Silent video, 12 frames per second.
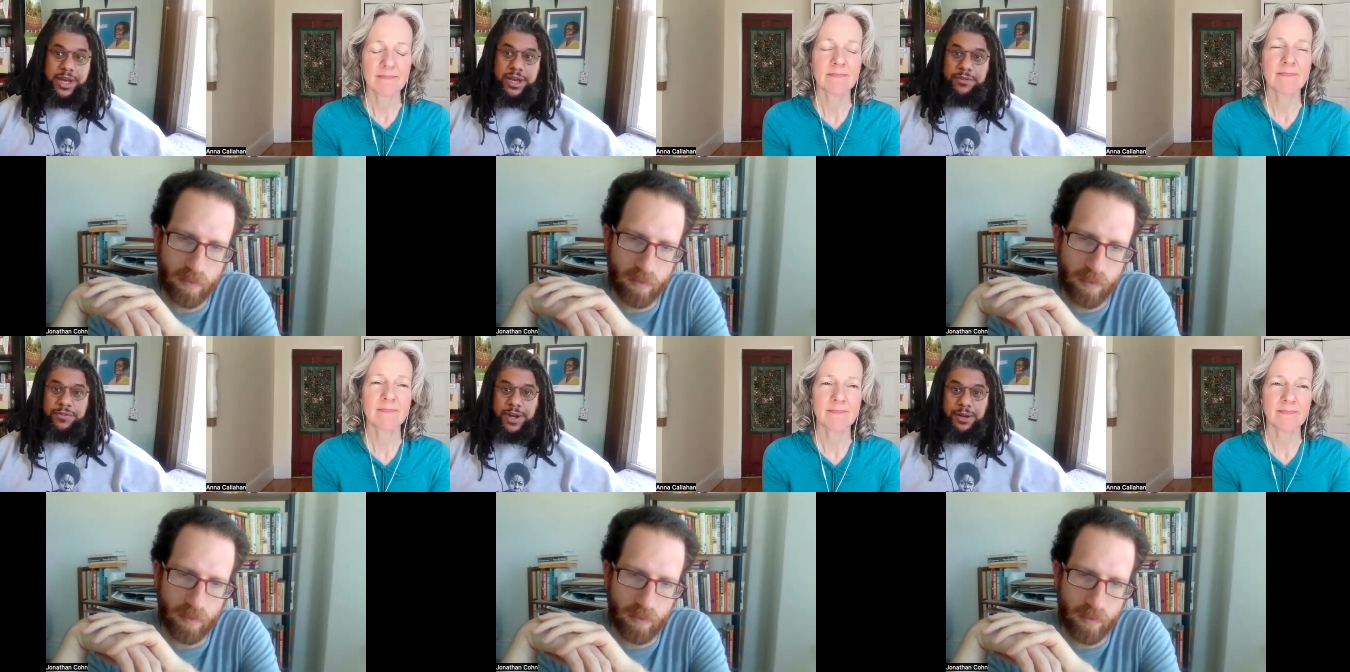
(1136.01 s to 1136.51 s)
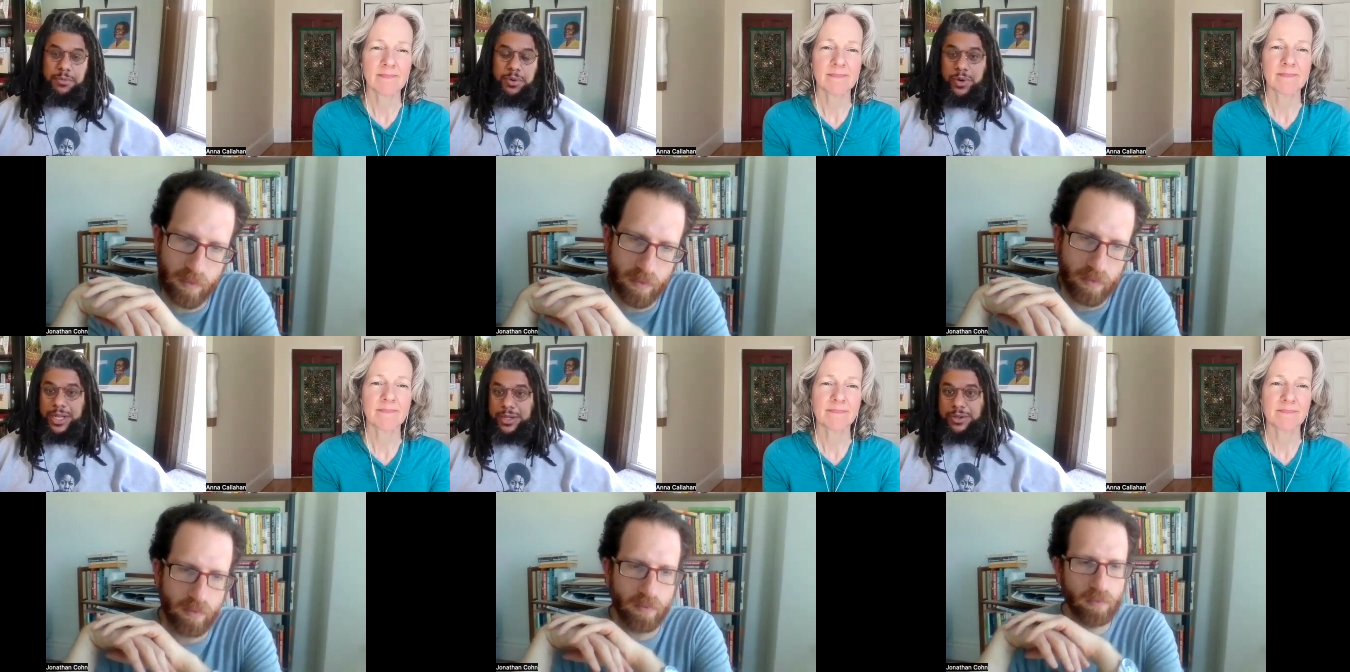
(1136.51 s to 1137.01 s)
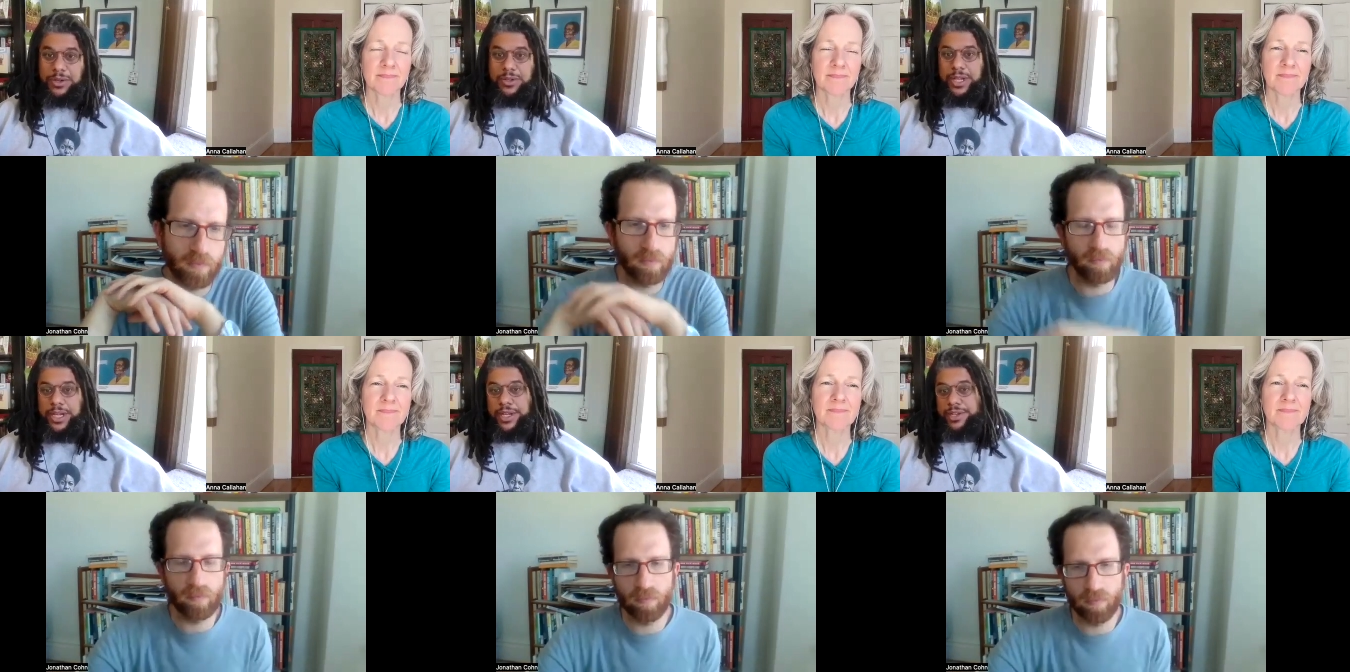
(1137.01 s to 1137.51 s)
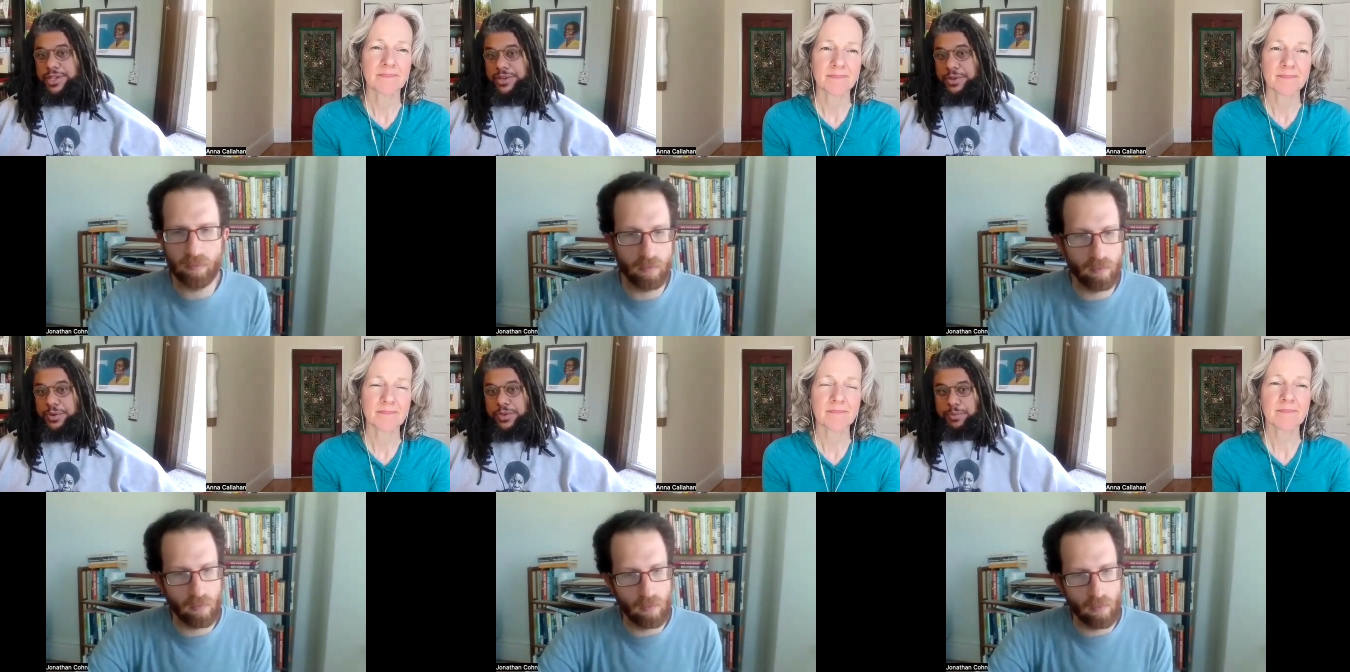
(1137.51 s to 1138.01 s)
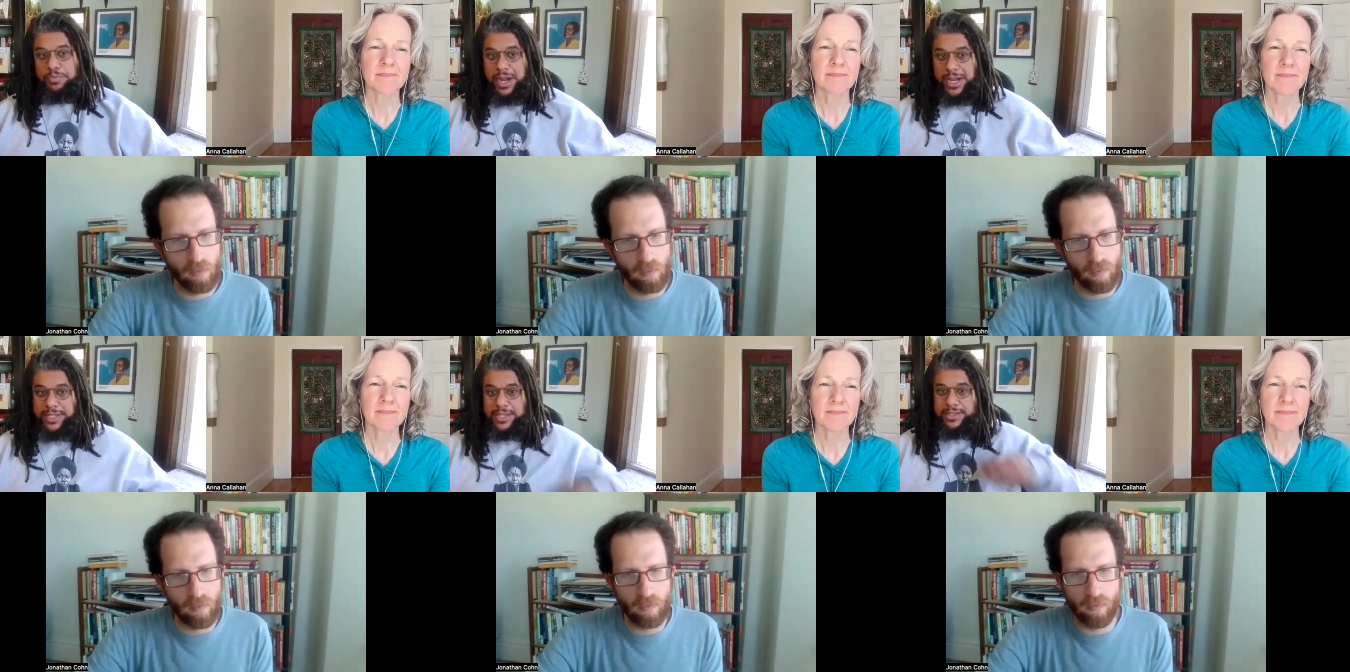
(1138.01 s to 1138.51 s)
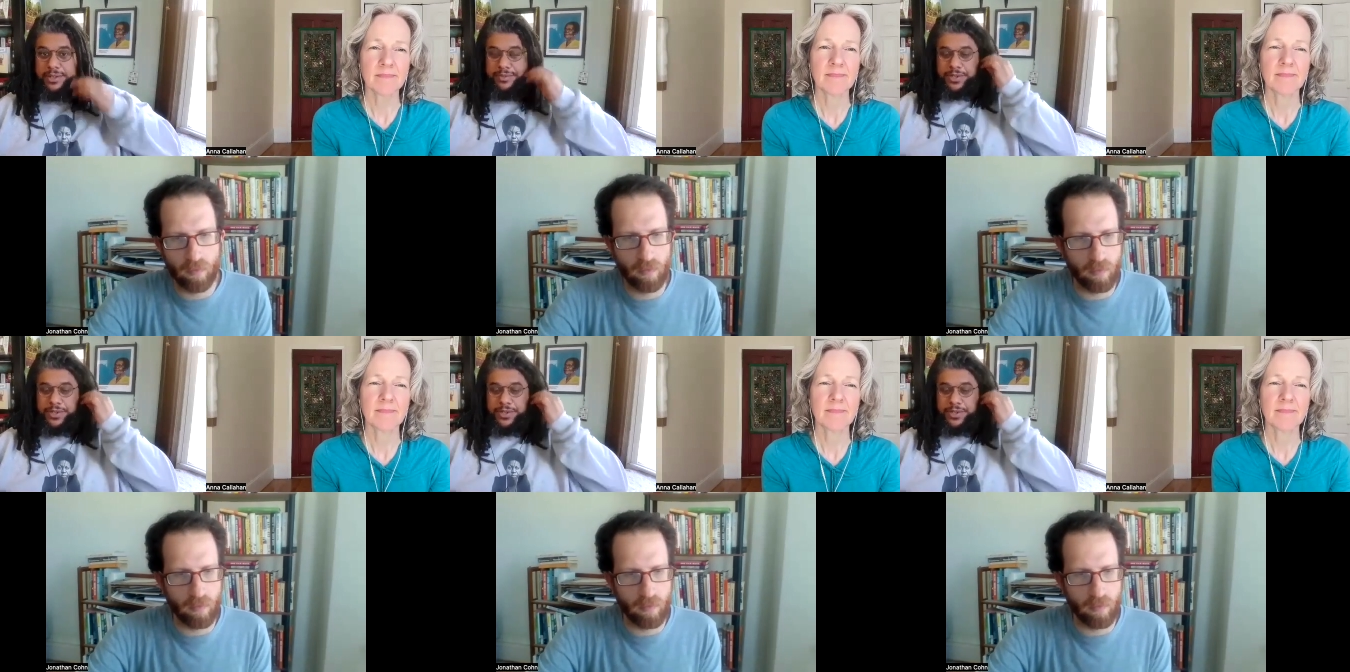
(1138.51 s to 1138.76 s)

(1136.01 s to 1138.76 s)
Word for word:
Speaker 1: from oil to the process of